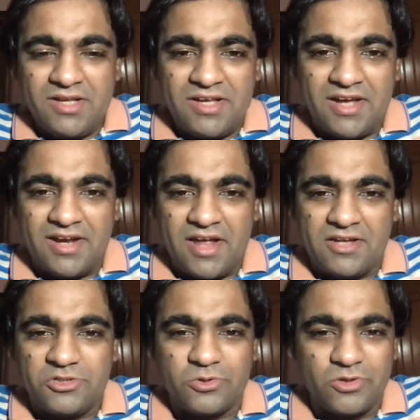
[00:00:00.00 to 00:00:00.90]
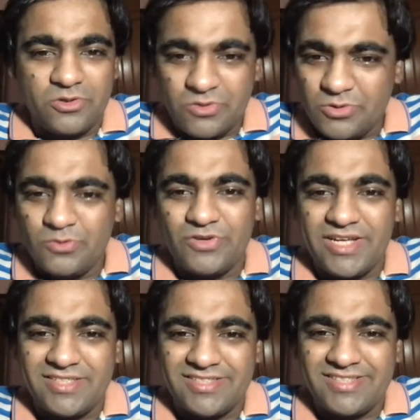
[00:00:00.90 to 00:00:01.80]
And I showed you two
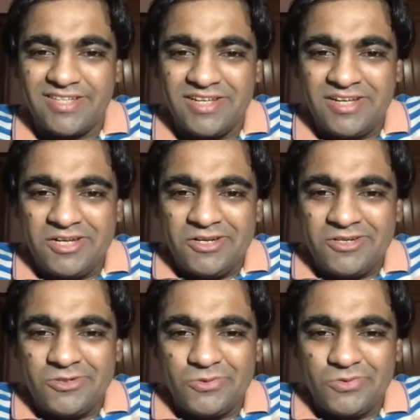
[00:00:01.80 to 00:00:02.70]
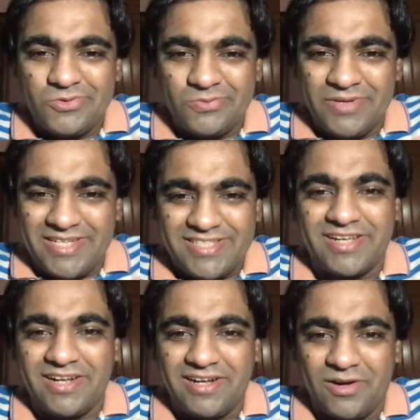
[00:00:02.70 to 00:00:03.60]
ways to
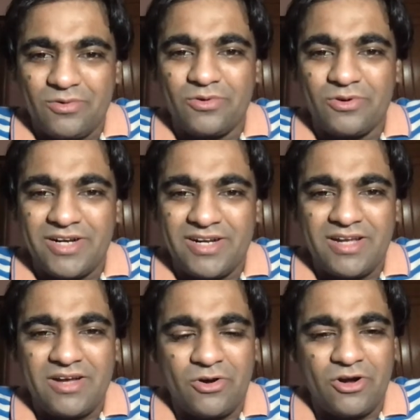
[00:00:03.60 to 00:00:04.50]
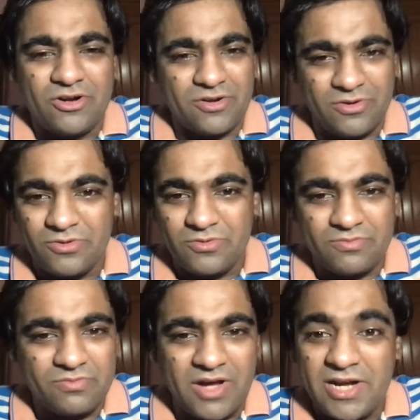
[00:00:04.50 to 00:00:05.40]
basically download or
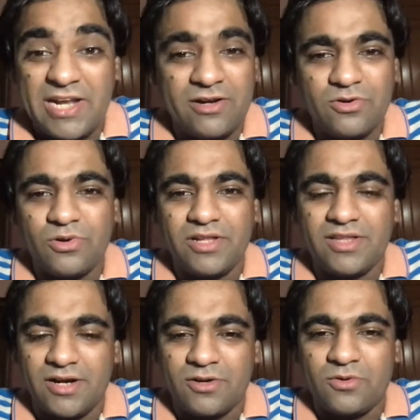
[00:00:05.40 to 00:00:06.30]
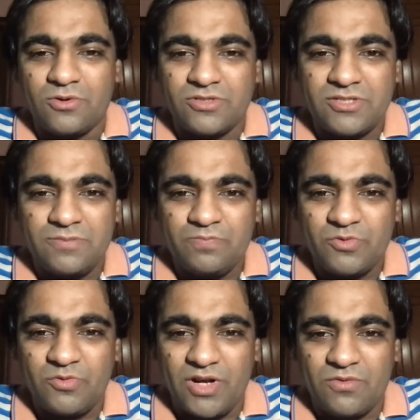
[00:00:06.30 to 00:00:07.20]
I enroll in that course.
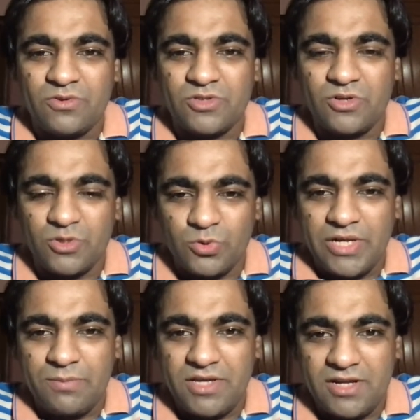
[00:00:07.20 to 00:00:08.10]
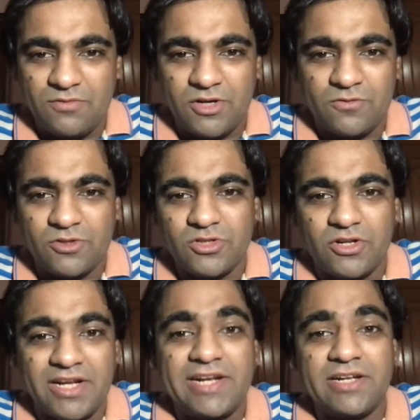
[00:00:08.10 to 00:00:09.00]
One was on Udemy and one was
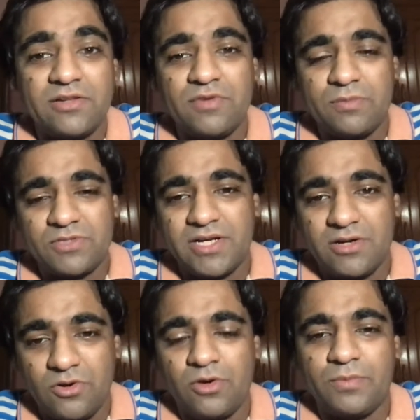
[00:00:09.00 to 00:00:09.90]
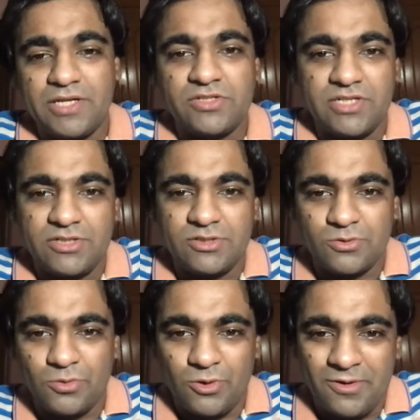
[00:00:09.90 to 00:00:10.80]
on an Indian website called Bay Street
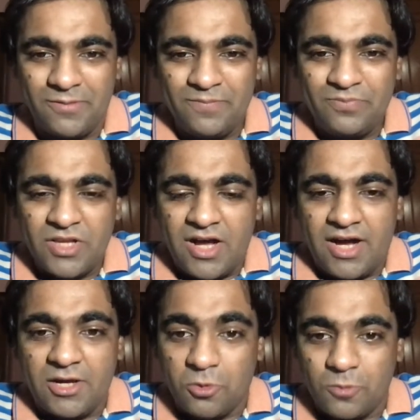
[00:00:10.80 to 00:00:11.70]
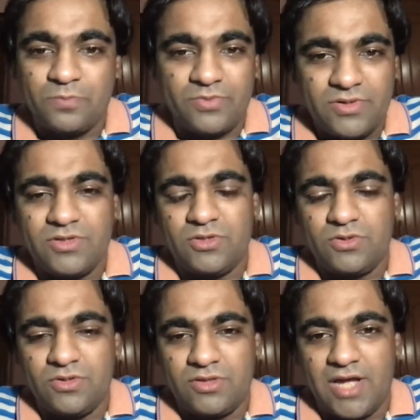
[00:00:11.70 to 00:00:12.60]
School. I hope
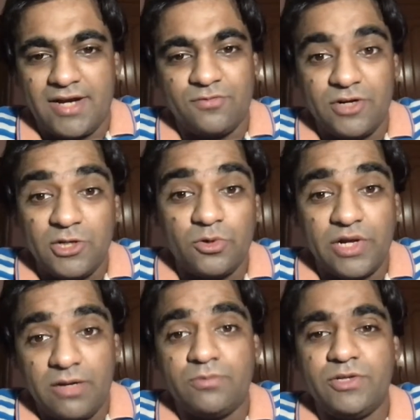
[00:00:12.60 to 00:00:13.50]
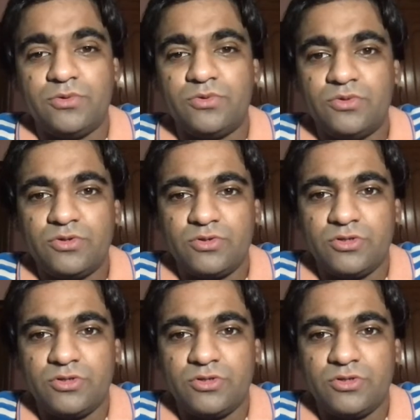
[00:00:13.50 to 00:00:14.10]
that video helped you to